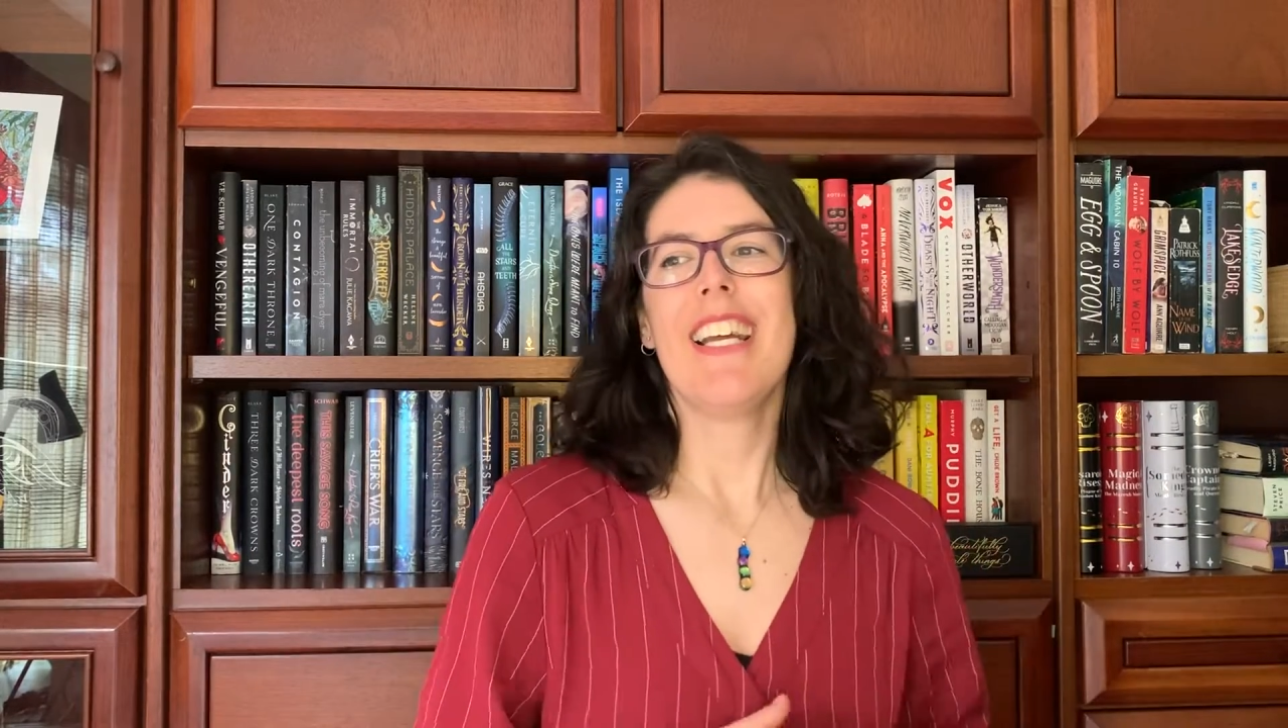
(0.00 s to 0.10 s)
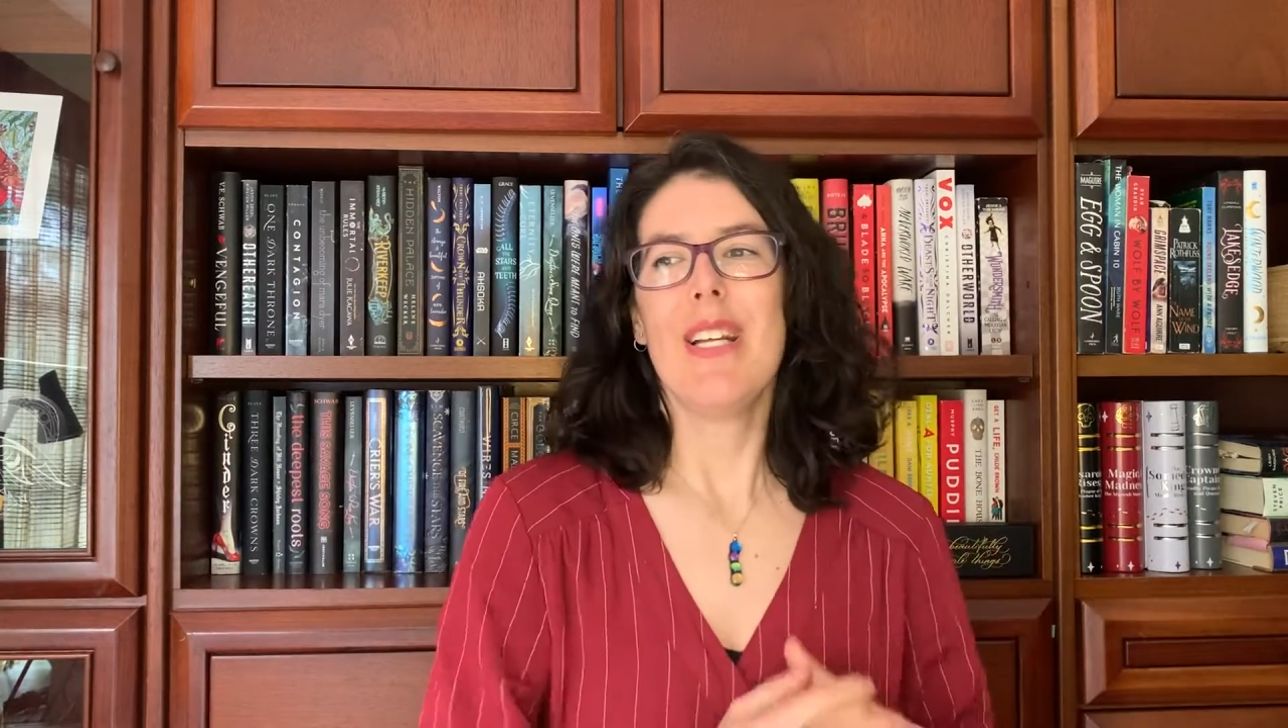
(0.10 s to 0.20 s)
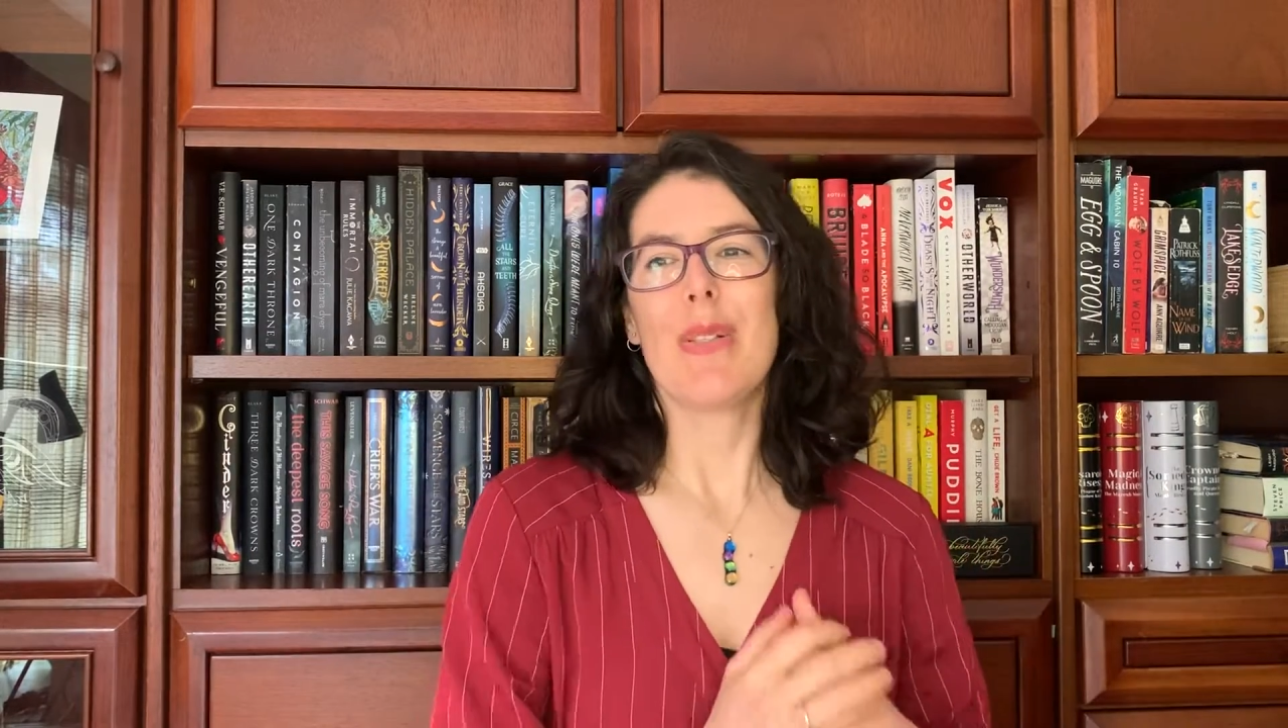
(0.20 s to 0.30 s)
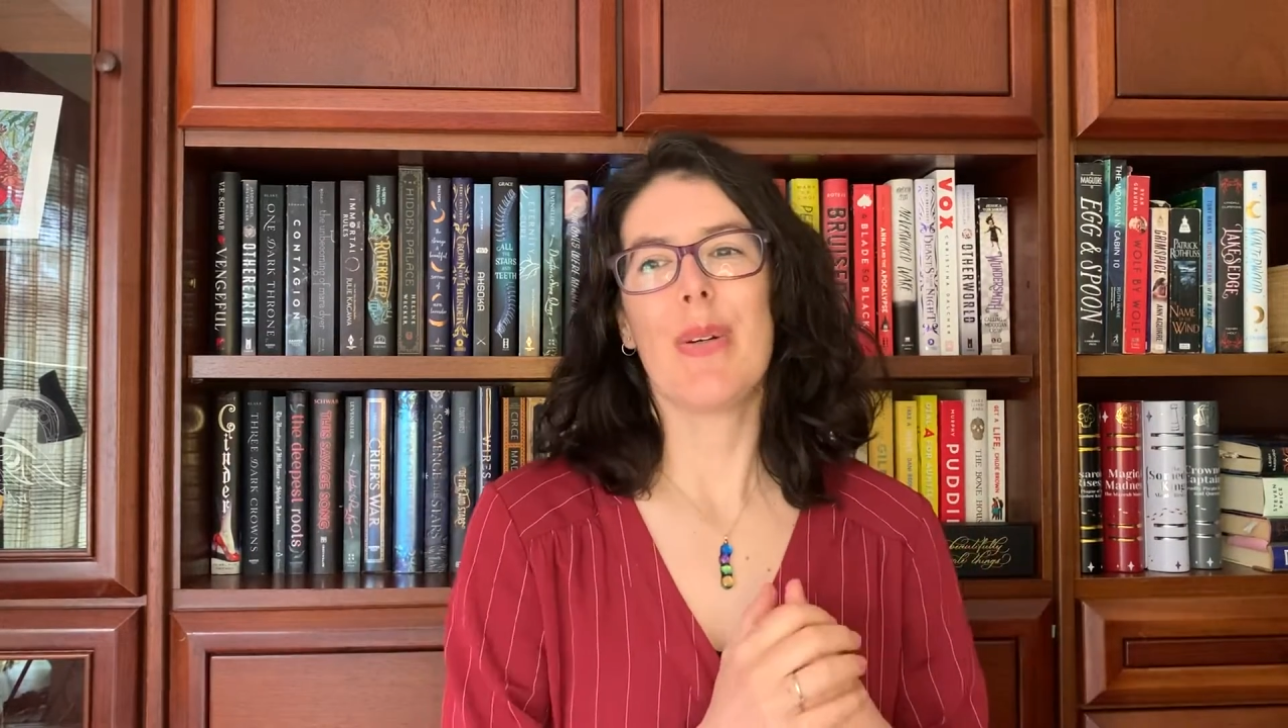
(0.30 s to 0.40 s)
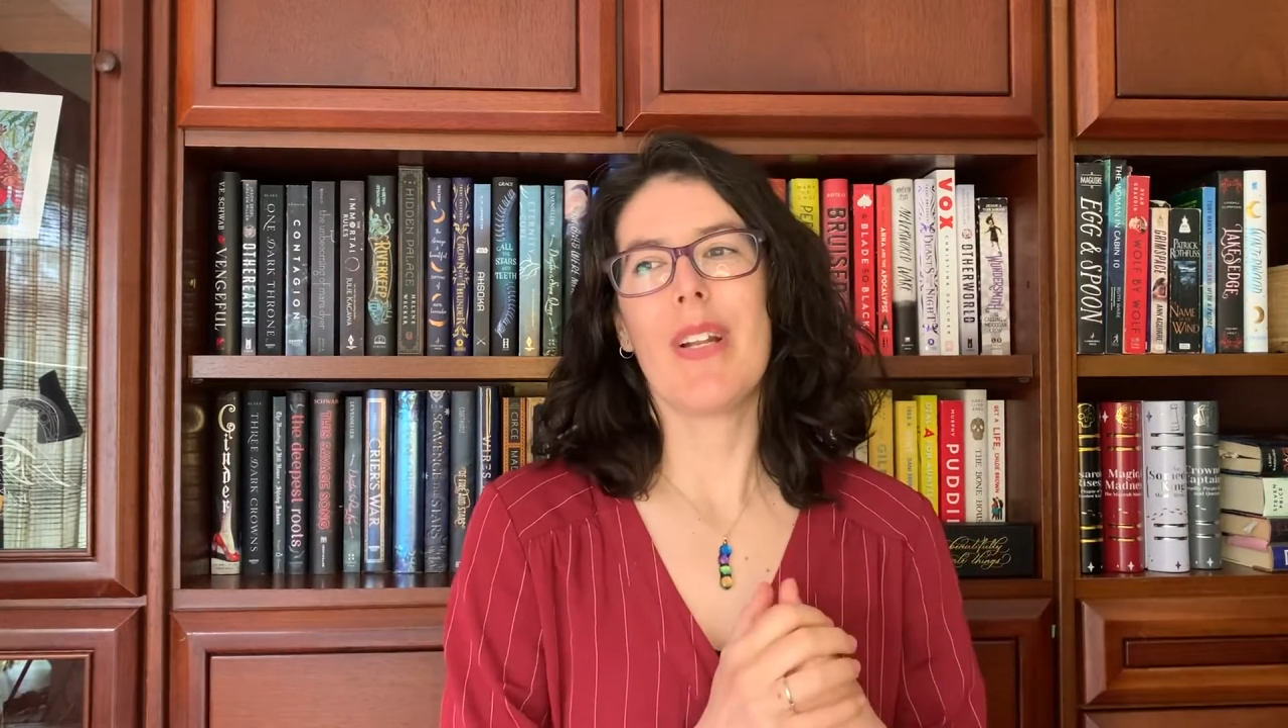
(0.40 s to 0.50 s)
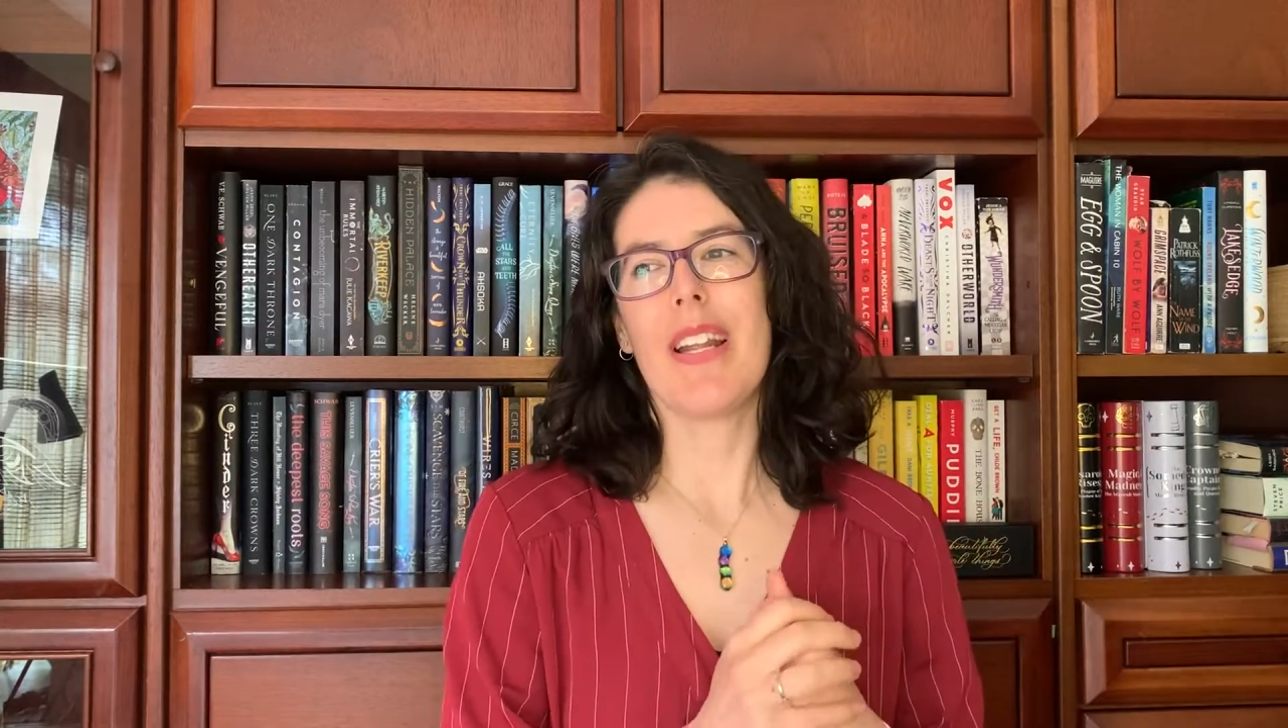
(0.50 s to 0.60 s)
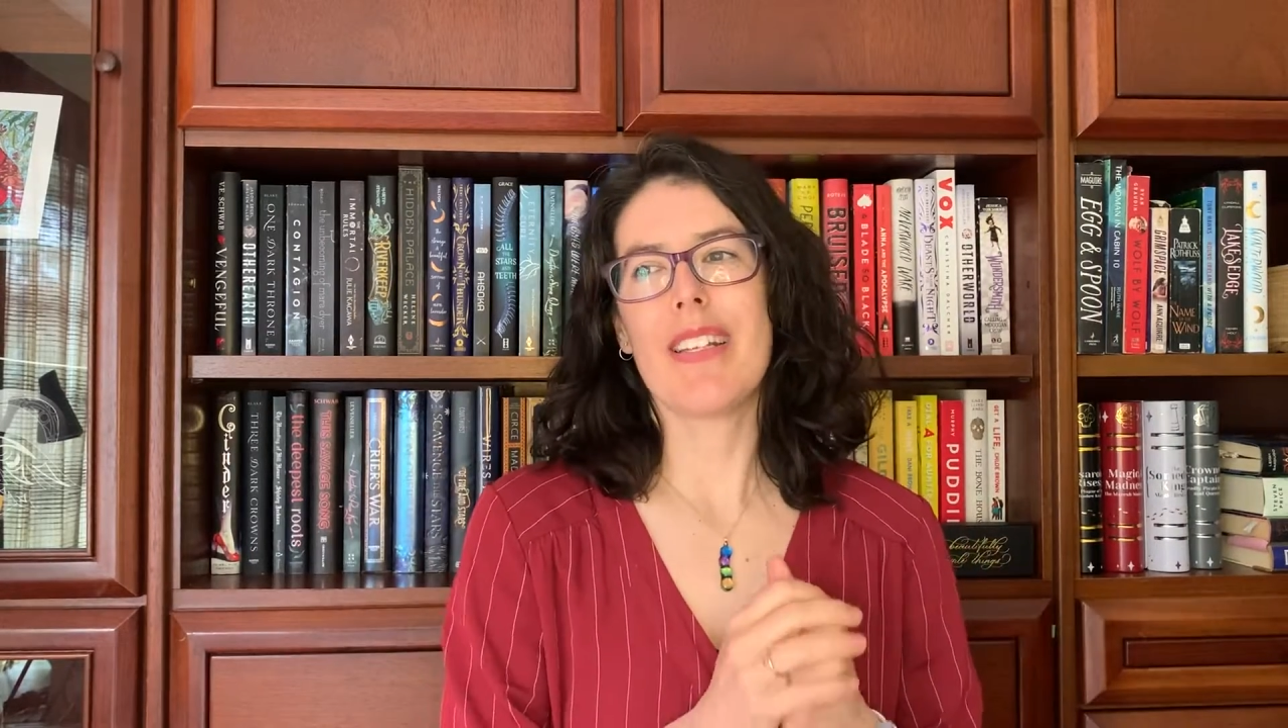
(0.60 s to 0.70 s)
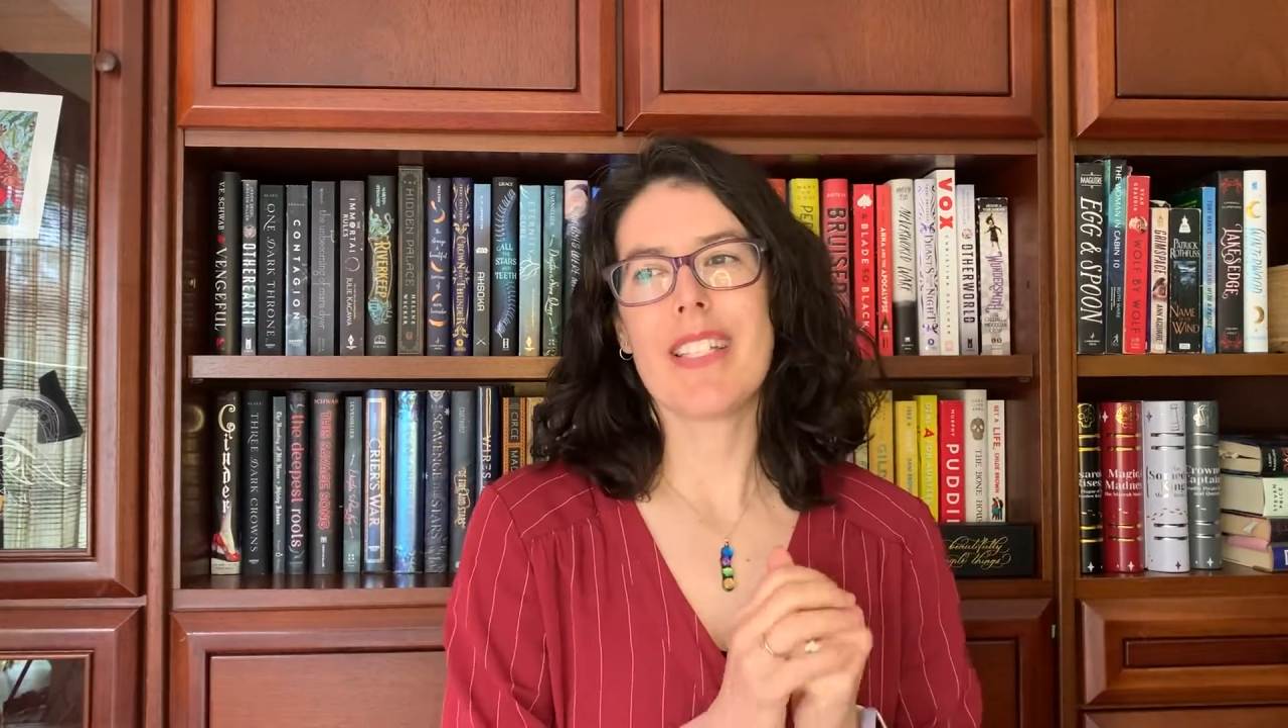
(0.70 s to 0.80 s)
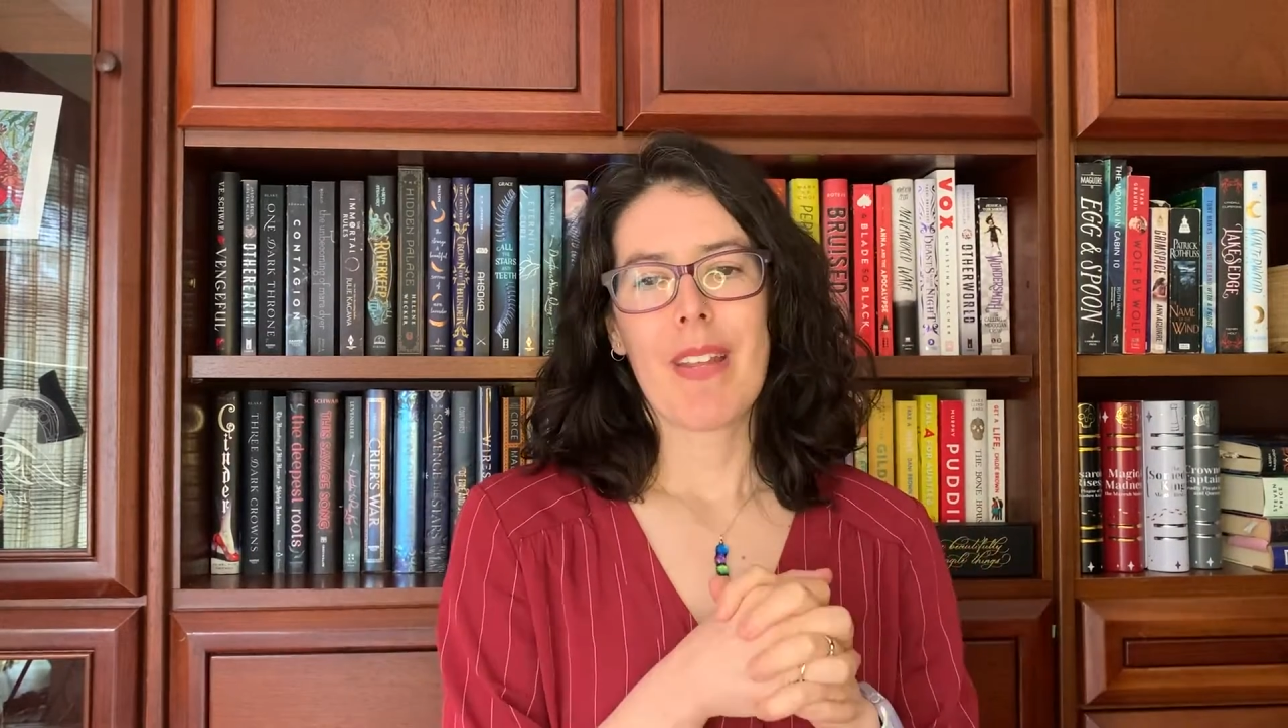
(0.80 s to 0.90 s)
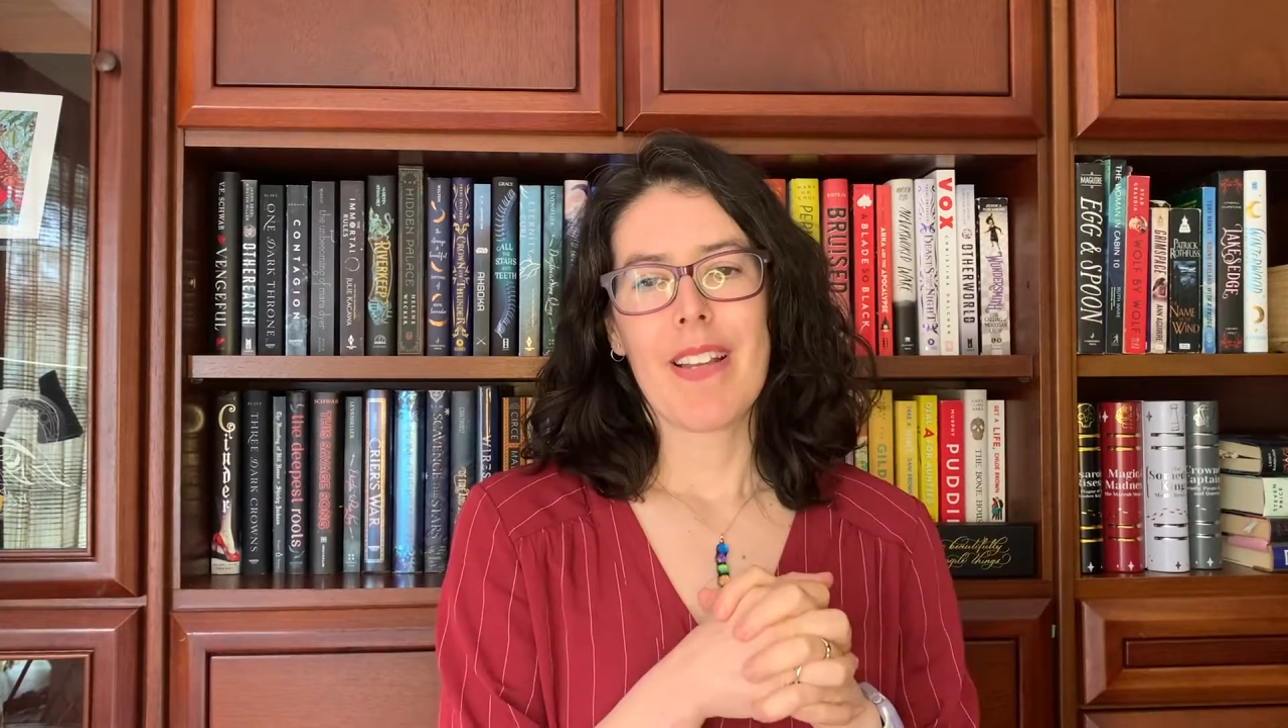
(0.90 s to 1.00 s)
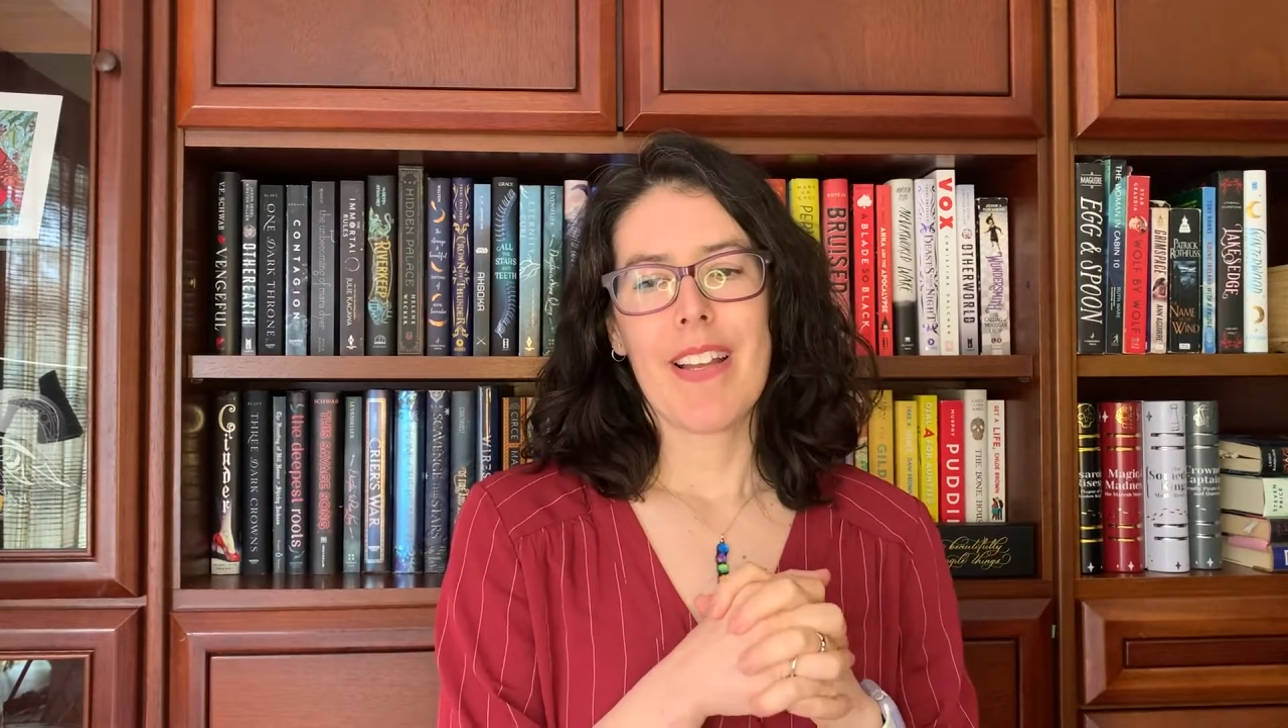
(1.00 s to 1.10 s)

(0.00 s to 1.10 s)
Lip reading: so, and it,